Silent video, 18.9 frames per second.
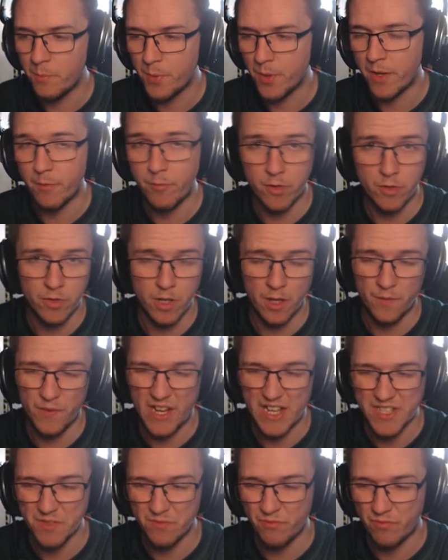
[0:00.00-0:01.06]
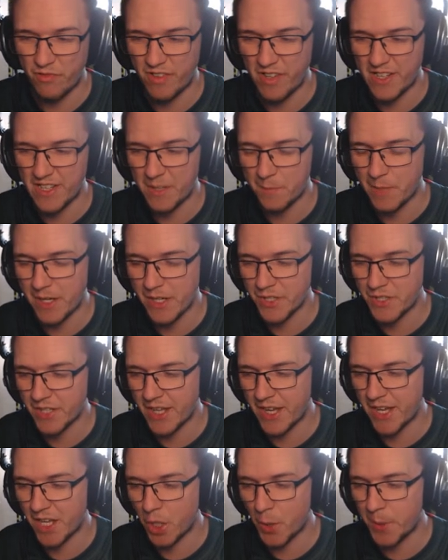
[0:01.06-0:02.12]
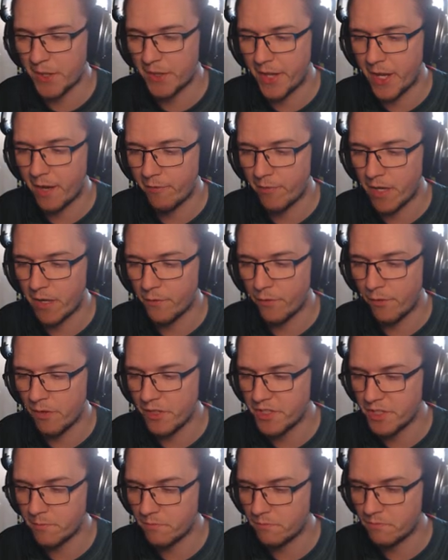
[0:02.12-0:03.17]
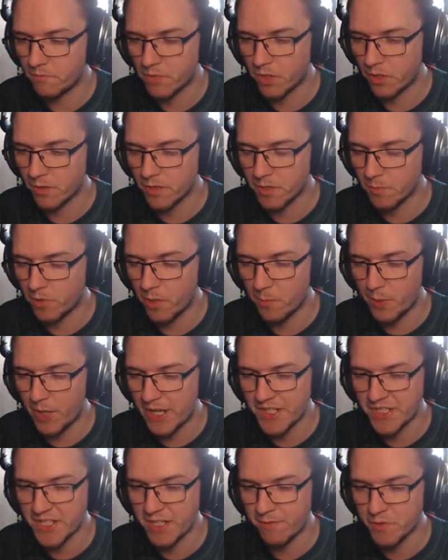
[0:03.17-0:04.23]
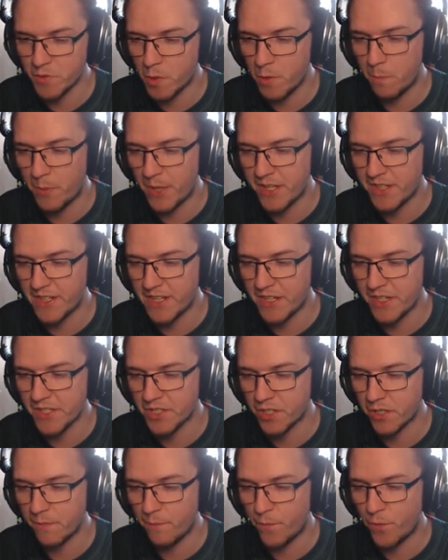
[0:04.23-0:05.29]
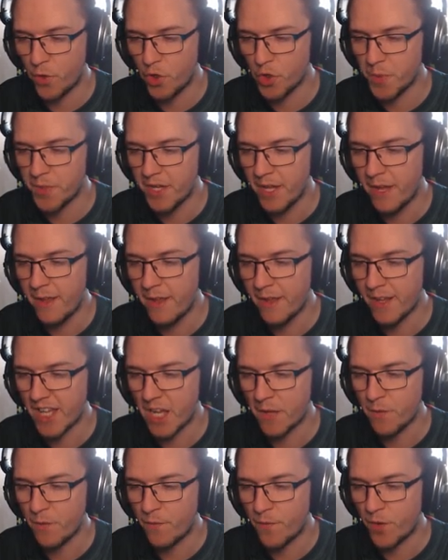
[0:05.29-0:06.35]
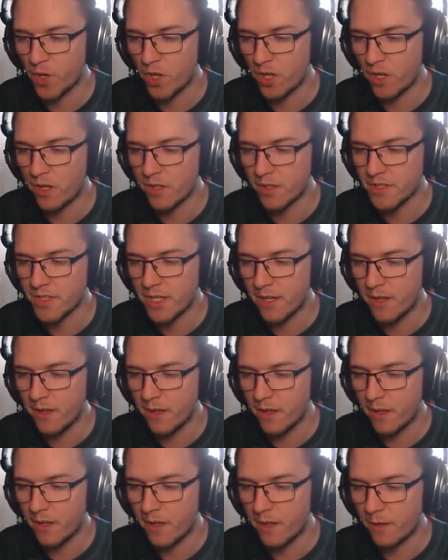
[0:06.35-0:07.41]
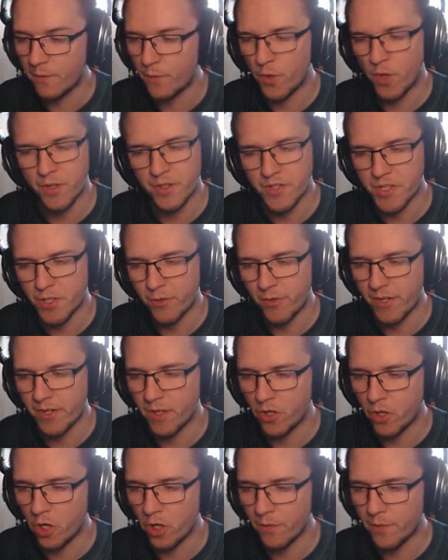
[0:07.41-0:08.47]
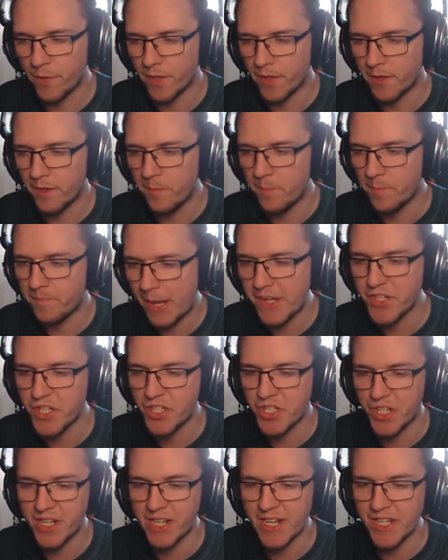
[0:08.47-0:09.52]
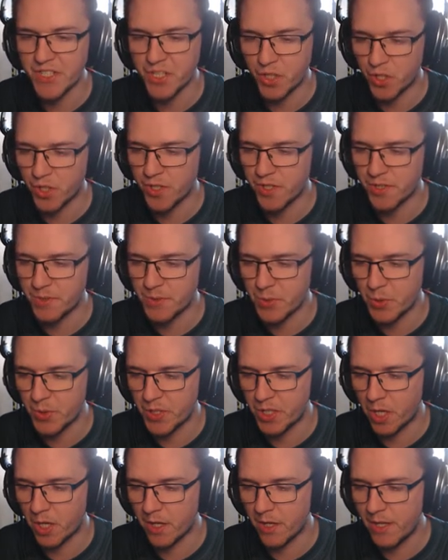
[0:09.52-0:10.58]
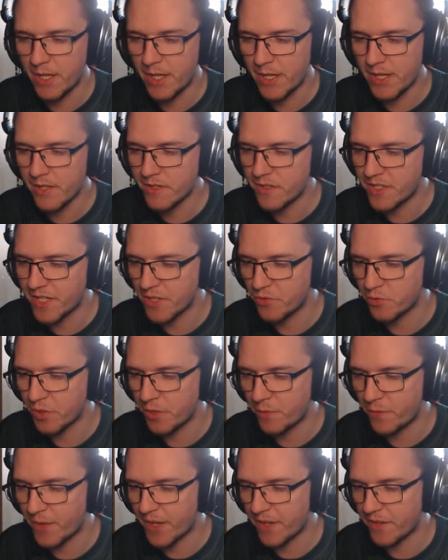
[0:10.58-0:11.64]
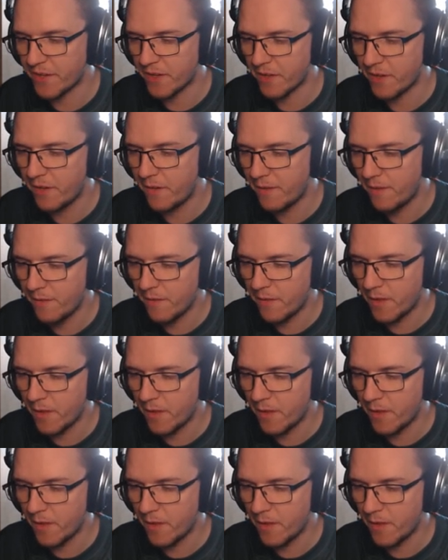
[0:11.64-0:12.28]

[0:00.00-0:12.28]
but in real life hasn't really managed to get going there either. And some good players in there as well. Ben Yedder is a good forward. Kevin Volland, Golovin. Badiashile is a good sort of young central defender.